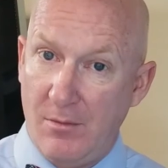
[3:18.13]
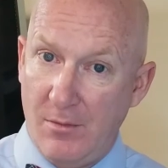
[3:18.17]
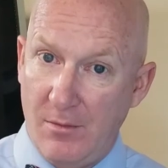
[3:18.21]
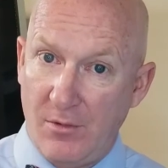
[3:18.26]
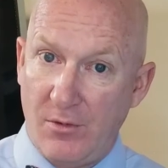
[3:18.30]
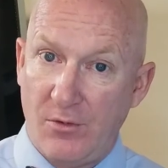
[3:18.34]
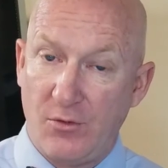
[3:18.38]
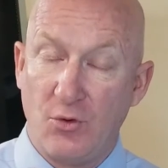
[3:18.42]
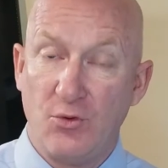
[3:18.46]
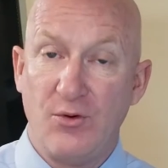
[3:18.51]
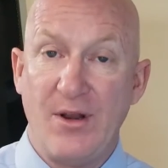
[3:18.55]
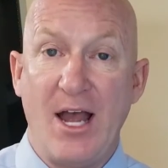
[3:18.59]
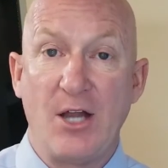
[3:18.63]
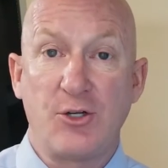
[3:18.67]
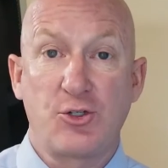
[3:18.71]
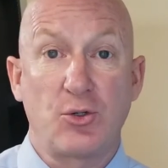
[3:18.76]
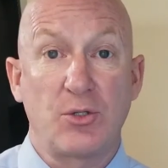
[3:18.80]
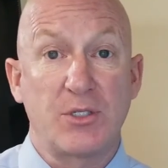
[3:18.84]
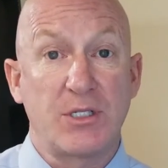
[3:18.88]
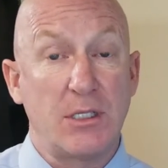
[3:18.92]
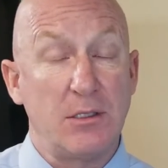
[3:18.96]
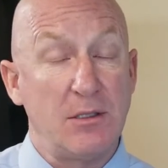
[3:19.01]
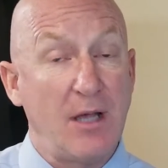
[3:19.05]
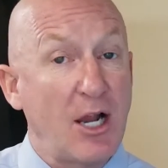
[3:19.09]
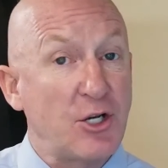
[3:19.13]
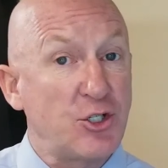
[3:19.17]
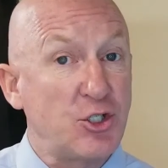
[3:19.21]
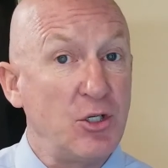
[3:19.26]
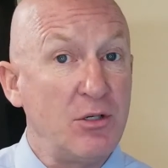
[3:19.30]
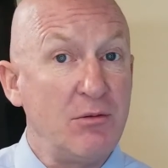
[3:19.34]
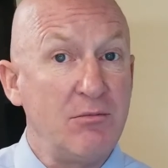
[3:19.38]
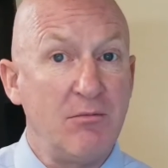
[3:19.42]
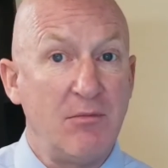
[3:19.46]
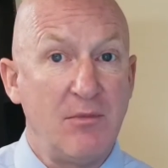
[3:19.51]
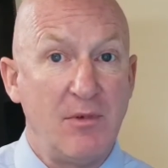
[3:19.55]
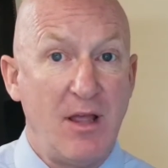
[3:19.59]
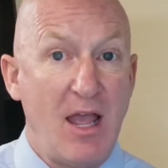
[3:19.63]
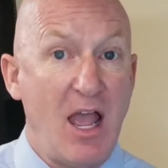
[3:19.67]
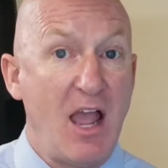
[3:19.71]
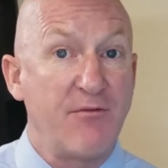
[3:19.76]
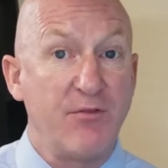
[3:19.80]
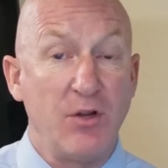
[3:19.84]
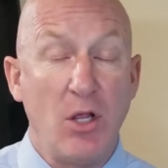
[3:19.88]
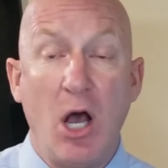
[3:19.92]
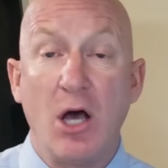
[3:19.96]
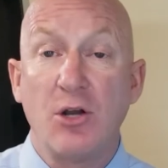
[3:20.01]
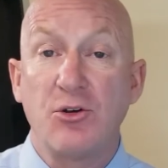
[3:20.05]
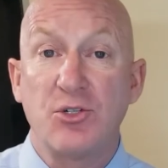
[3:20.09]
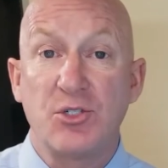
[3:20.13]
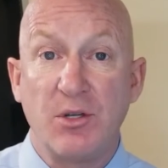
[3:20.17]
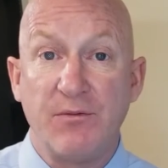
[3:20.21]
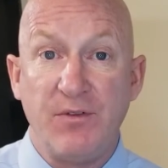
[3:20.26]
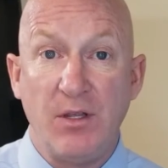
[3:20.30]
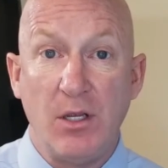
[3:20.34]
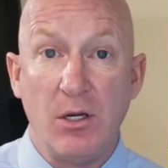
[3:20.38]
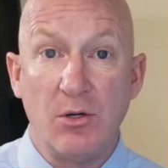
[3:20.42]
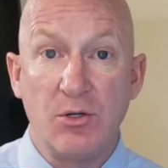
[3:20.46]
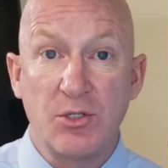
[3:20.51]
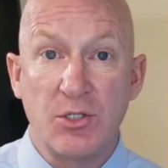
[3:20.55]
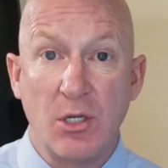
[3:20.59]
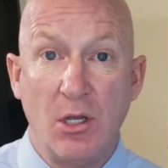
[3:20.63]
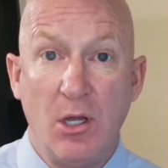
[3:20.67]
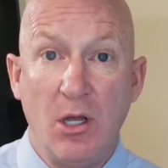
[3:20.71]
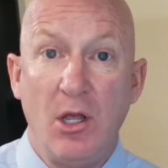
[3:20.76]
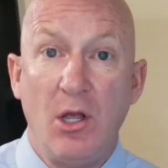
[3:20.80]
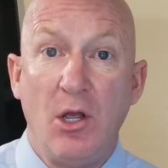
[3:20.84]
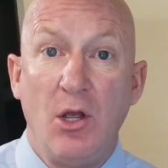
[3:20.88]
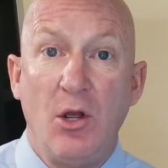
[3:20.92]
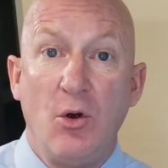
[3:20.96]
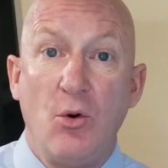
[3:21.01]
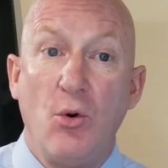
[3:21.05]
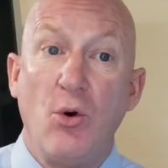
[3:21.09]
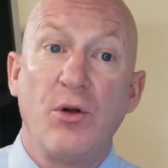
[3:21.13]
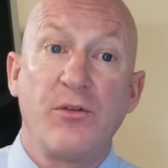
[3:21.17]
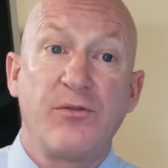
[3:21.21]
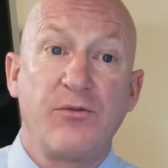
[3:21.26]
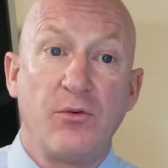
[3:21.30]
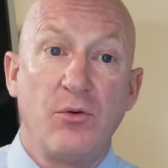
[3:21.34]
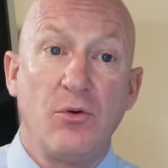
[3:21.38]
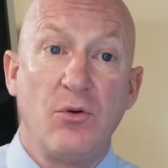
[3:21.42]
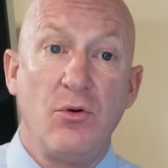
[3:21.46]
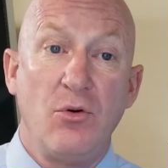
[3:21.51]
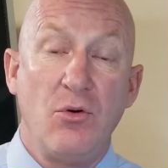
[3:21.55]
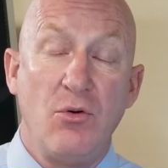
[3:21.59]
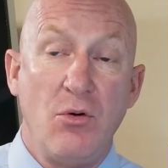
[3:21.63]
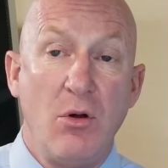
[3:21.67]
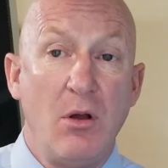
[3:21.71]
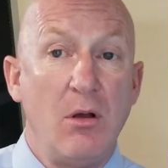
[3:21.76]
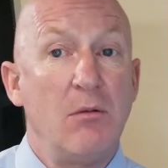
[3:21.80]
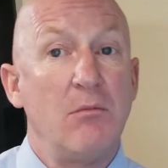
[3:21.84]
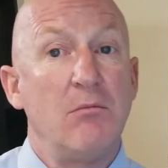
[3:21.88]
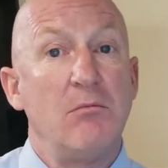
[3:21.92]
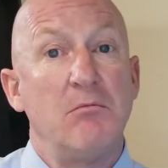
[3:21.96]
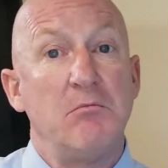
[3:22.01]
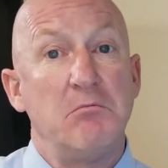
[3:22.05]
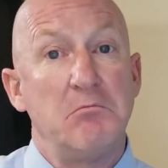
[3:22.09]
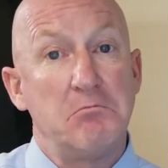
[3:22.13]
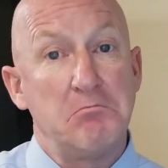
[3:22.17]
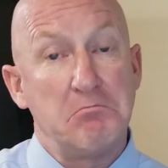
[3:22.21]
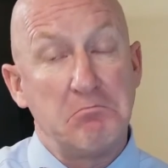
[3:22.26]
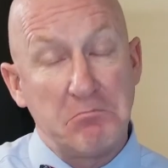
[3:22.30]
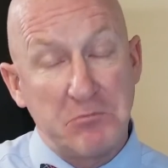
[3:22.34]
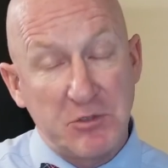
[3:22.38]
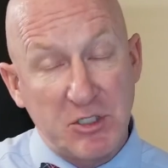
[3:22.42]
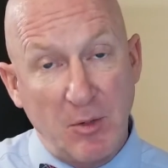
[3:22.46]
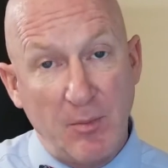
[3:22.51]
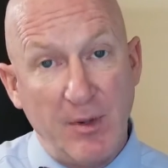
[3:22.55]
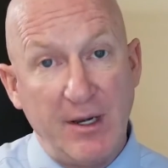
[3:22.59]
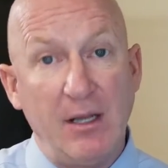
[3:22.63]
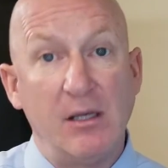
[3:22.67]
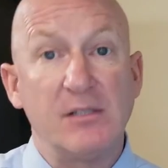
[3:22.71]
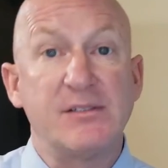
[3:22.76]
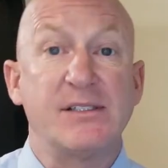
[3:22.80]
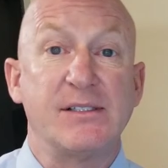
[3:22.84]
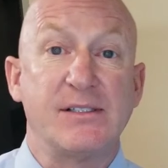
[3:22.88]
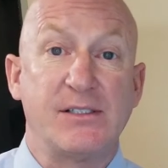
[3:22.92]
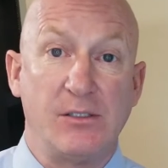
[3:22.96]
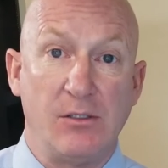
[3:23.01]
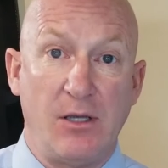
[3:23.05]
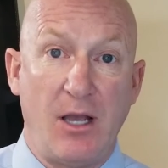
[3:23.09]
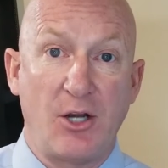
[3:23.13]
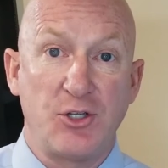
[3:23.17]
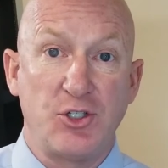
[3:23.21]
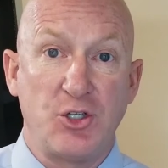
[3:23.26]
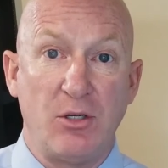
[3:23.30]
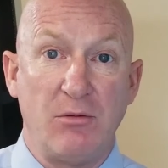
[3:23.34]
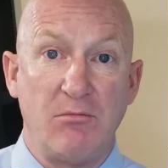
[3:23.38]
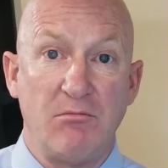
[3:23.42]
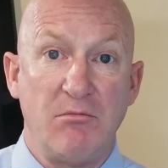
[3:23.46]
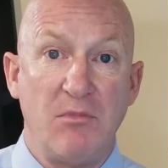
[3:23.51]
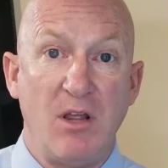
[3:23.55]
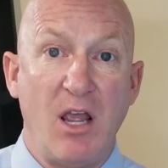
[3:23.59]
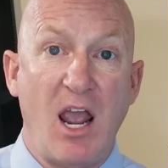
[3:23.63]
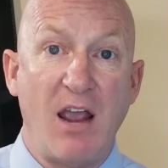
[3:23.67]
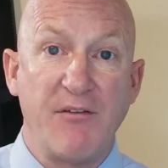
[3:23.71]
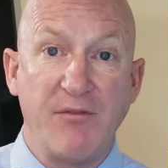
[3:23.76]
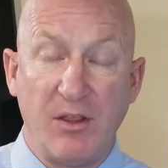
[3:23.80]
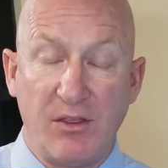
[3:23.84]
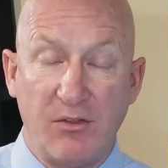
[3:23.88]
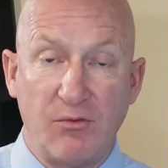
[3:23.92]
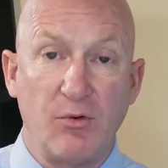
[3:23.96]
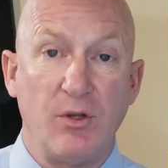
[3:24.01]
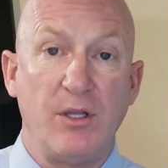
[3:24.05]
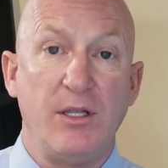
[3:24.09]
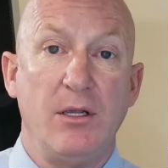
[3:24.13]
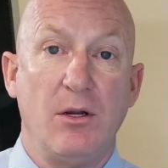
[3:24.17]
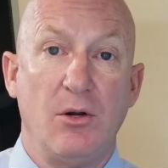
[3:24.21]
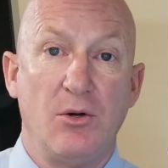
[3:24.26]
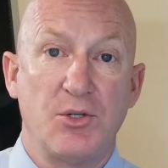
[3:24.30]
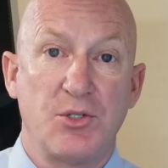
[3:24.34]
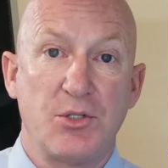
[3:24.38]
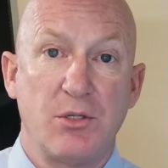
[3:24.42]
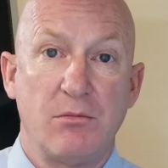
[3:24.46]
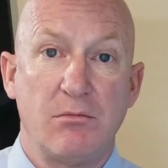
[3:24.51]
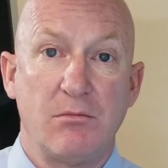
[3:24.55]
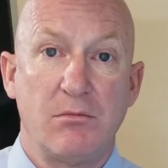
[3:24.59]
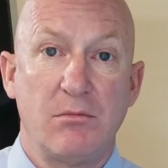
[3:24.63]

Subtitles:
through natural selection every hundreds of years or through someone else's selection every 3 years.